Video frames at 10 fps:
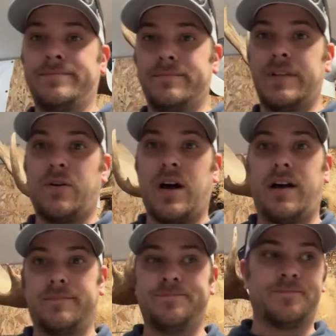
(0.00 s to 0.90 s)
They were
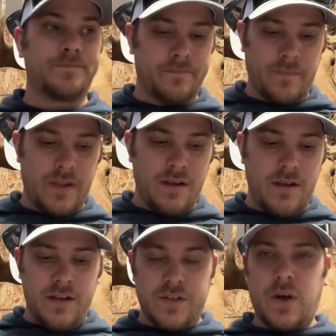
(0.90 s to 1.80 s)
hot.
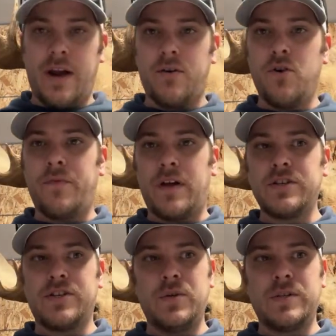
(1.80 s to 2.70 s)
So I don't know if I'll
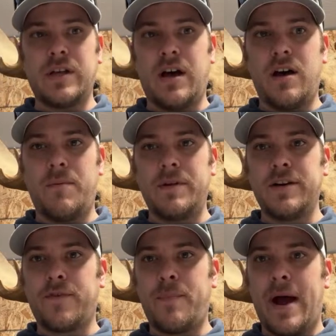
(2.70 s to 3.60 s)
just use a
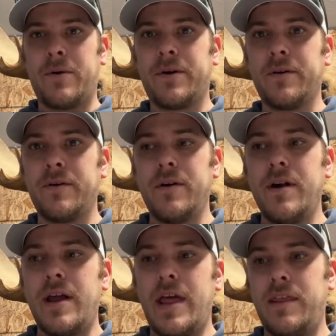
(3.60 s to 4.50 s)
different powder
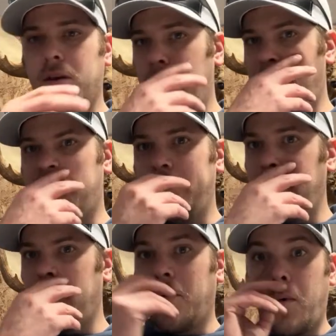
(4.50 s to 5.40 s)
and then go down from
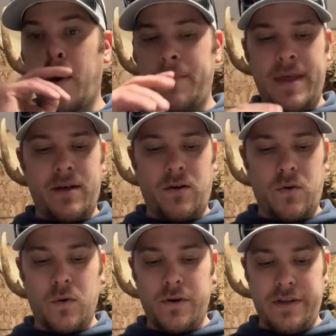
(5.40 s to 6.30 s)
there, or I may call
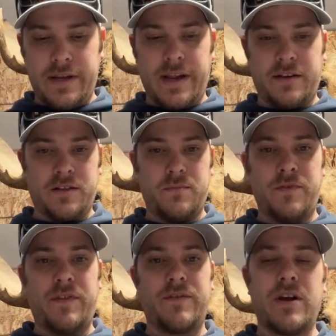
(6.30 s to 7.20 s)
Hornady and ask them
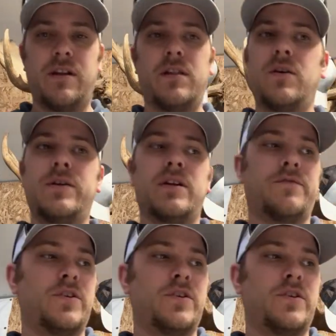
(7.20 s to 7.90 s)
if they've got any load data for